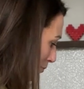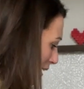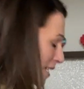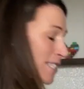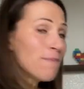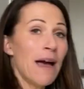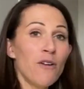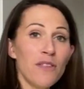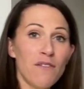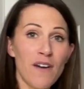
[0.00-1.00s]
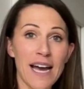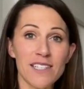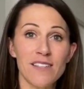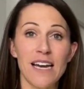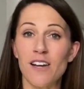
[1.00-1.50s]
is some healthy
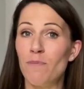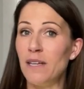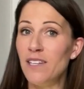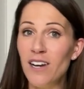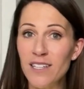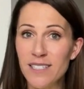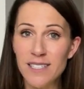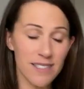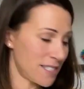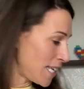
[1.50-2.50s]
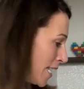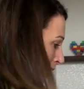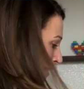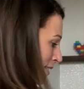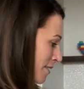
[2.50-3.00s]
fats. that could be nuts,
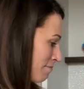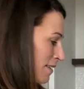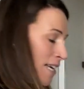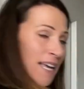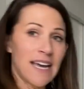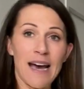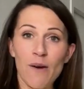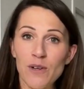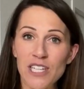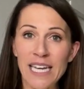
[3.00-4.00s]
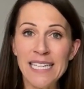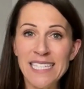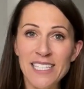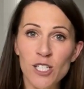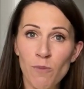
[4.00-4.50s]
seeds, uh, which are easy
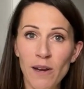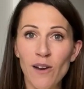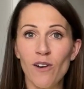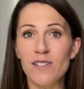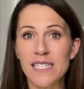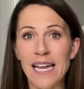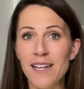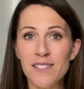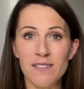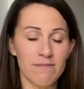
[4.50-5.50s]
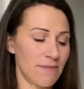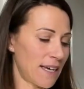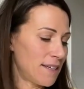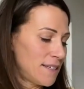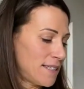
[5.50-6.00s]
to sprinkle on salads and,
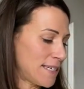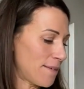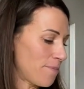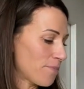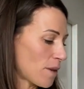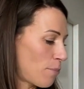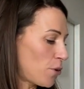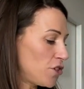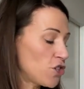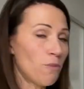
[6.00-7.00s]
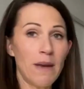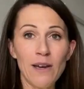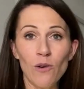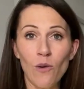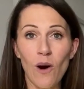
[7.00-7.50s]
and um, put into your
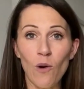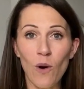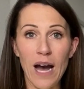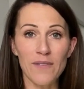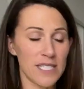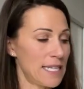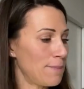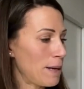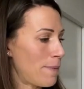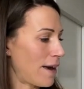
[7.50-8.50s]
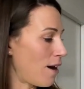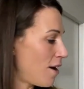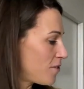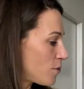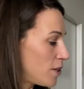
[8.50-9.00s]
meal or, or have as a nibbly bit
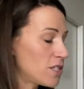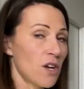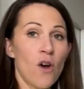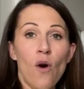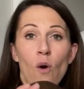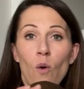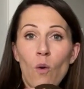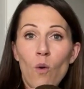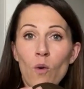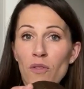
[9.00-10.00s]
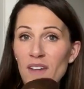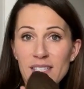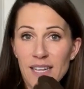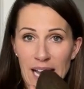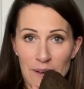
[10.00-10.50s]
afterwards, or things
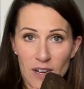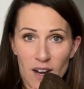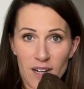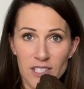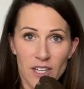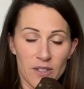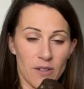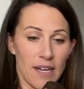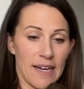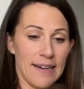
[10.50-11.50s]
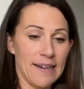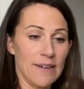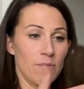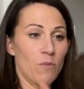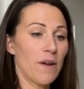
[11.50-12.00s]
like avocado
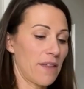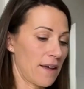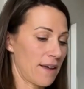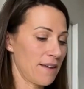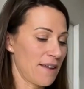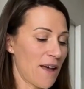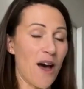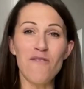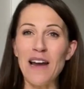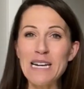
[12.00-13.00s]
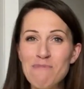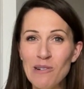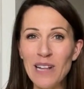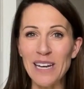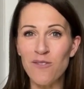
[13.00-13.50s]
um, when they're
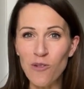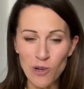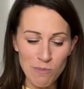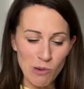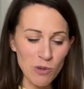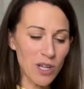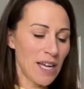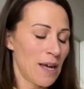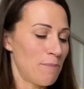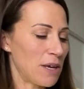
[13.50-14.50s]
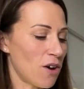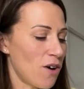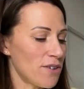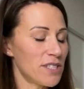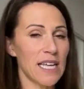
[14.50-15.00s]
available and affordable
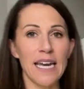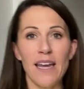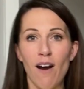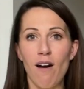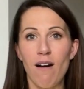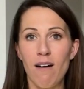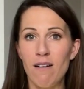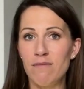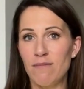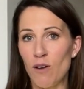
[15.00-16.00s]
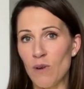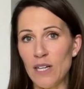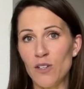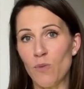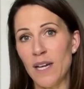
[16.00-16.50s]
because they are a really
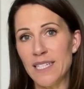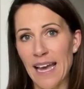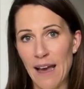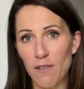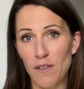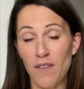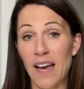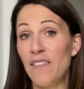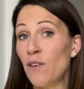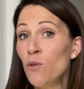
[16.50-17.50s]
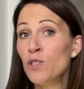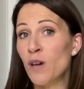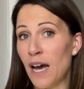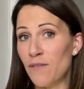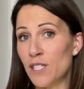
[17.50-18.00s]
good way to get healthy fat and they also
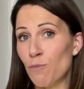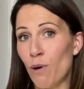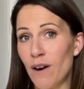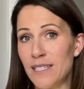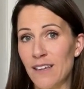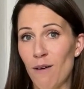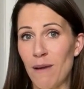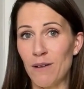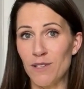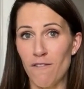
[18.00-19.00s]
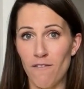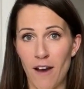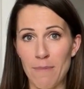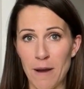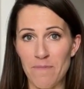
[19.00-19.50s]
have a surprising amount of
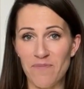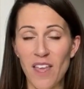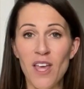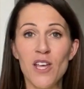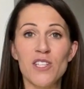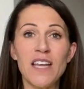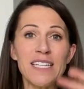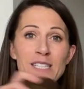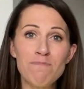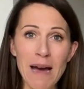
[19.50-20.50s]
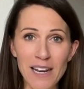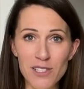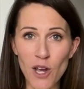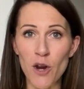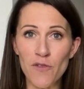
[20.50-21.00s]
fiber. So that's the
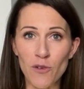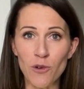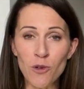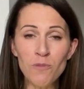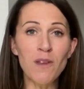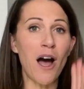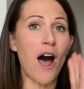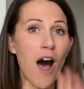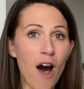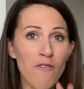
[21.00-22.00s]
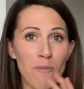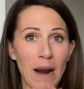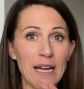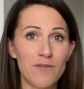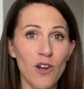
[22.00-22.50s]
balance overall half a
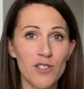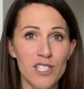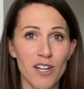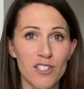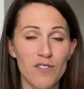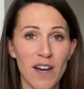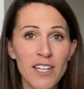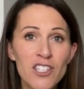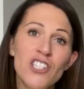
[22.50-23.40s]
plate of non starchy veg,